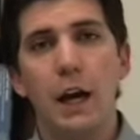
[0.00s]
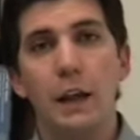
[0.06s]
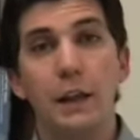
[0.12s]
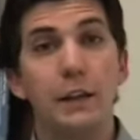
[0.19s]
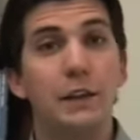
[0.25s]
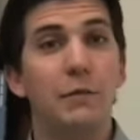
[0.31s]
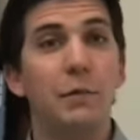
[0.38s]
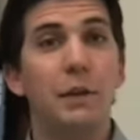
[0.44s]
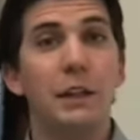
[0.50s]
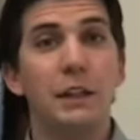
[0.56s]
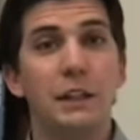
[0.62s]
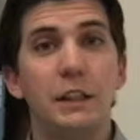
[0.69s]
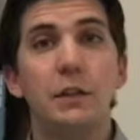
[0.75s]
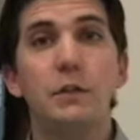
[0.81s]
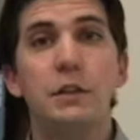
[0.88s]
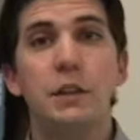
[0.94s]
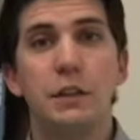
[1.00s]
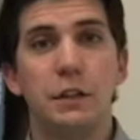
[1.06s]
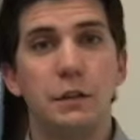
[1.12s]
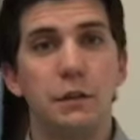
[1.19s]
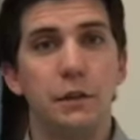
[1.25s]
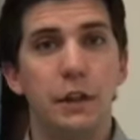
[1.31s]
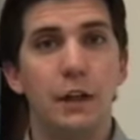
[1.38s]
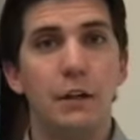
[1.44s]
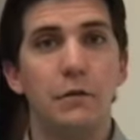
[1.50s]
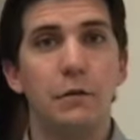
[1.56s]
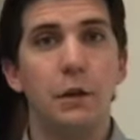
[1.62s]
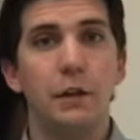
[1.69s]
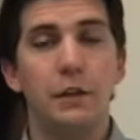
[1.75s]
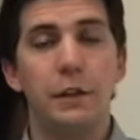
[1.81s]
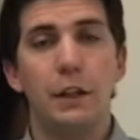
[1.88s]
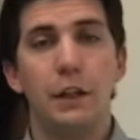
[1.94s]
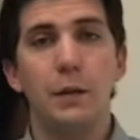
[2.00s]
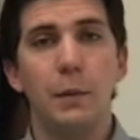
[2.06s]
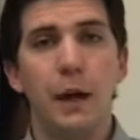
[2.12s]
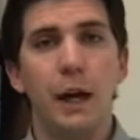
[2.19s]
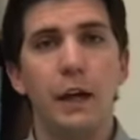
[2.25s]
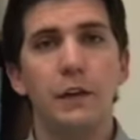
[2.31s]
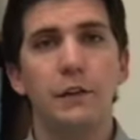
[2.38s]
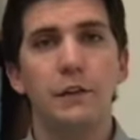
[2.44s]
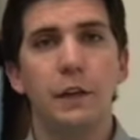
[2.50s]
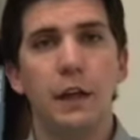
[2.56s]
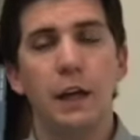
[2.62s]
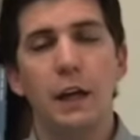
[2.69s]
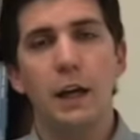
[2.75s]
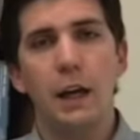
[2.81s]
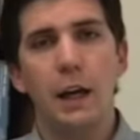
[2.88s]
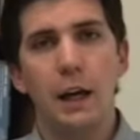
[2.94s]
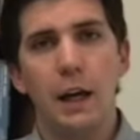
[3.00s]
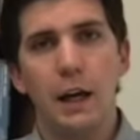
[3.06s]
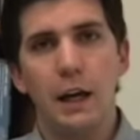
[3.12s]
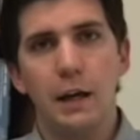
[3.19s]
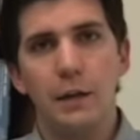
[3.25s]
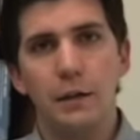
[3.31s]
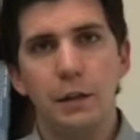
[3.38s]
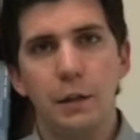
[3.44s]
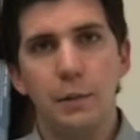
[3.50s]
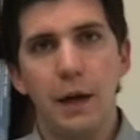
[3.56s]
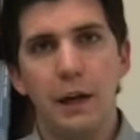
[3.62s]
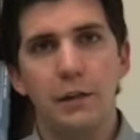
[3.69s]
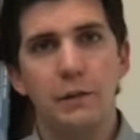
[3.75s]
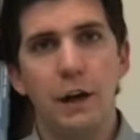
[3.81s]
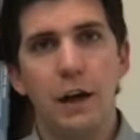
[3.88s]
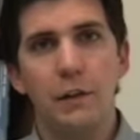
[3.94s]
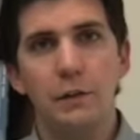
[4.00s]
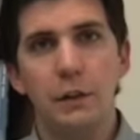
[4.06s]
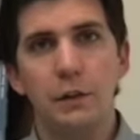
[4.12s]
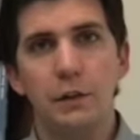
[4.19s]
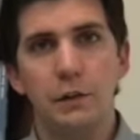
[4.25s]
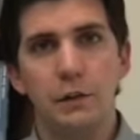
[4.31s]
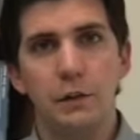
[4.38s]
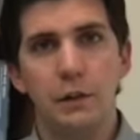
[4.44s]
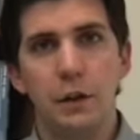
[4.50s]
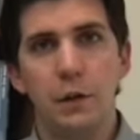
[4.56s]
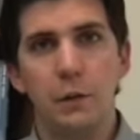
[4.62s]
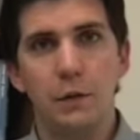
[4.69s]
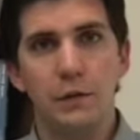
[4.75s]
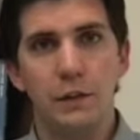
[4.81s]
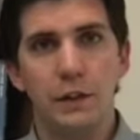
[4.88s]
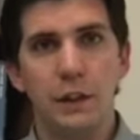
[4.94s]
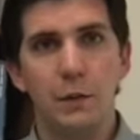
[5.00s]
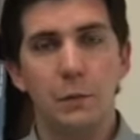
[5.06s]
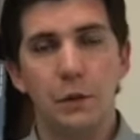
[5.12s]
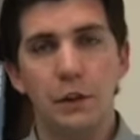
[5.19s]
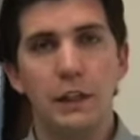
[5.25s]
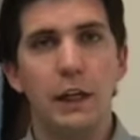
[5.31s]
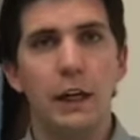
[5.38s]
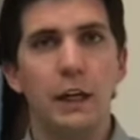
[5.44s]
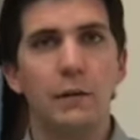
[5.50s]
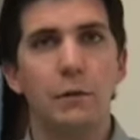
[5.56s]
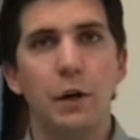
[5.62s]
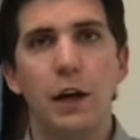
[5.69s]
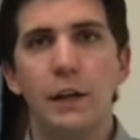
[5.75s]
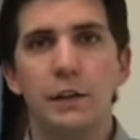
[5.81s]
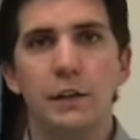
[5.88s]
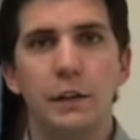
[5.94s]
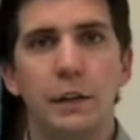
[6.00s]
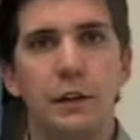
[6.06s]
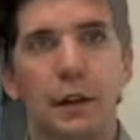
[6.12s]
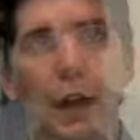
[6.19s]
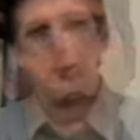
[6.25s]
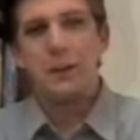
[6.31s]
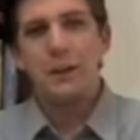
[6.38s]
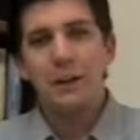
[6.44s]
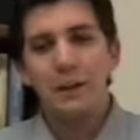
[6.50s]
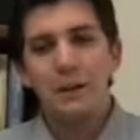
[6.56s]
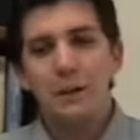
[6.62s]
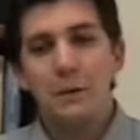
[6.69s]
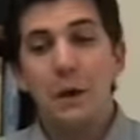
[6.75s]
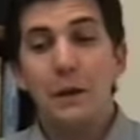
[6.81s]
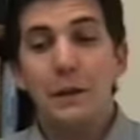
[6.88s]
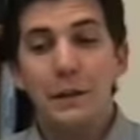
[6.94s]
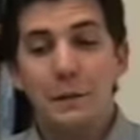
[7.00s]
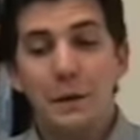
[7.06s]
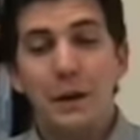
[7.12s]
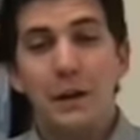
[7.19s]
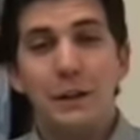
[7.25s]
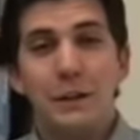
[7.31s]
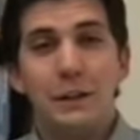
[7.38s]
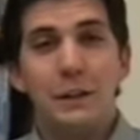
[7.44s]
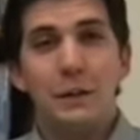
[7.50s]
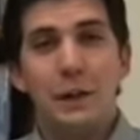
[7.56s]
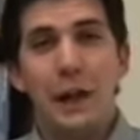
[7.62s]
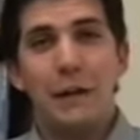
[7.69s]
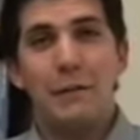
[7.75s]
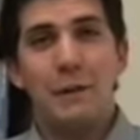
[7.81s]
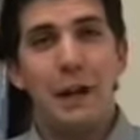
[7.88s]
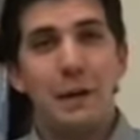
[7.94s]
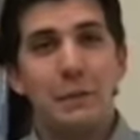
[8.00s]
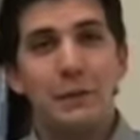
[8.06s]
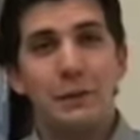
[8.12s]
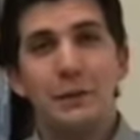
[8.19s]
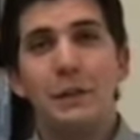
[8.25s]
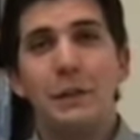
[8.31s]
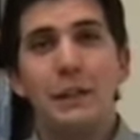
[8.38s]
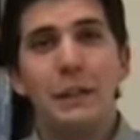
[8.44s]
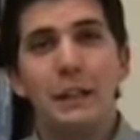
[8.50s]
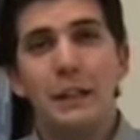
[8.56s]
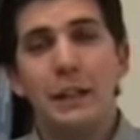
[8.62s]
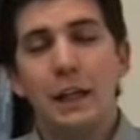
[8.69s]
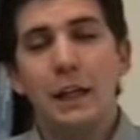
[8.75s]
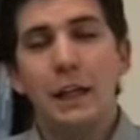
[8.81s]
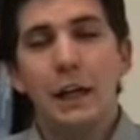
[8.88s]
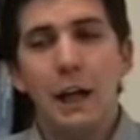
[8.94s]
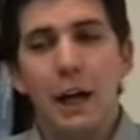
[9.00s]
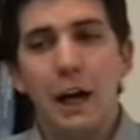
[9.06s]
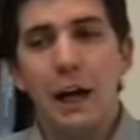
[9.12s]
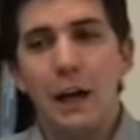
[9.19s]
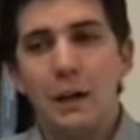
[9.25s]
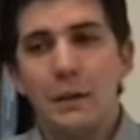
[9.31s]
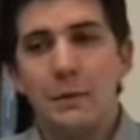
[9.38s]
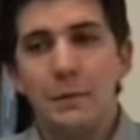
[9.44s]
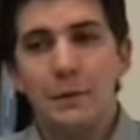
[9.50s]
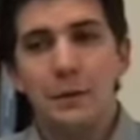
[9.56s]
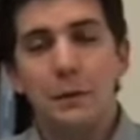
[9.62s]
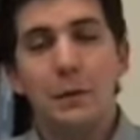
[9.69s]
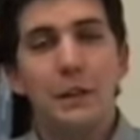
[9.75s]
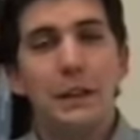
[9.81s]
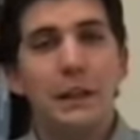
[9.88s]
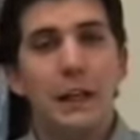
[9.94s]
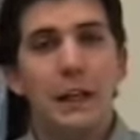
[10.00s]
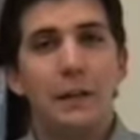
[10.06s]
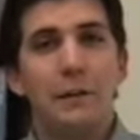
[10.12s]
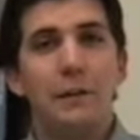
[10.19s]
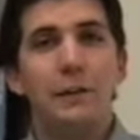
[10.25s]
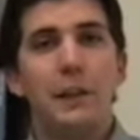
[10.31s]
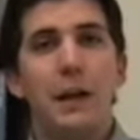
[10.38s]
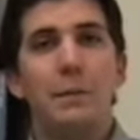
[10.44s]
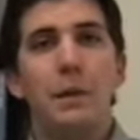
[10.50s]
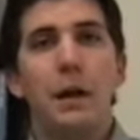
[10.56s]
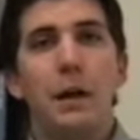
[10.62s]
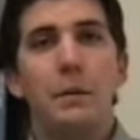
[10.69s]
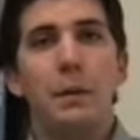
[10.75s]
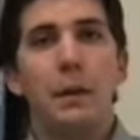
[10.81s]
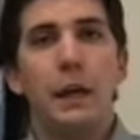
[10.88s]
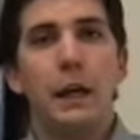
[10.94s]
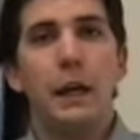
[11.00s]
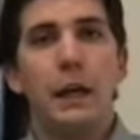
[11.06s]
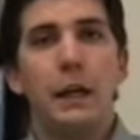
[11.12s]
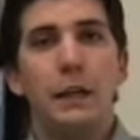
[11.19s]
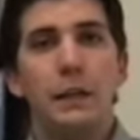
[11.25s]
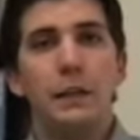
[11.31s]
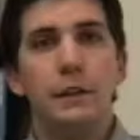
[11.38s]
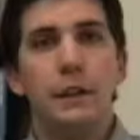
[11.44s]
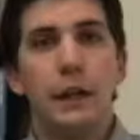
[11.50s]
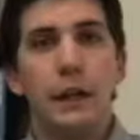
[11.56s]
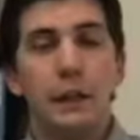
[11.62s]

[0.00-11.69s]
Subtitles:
These have been huge issues that have risen in the past 5 years or so, and we've seen them really kind of rise to the top. Well, I think American youth have an opportunity to really kind of step up and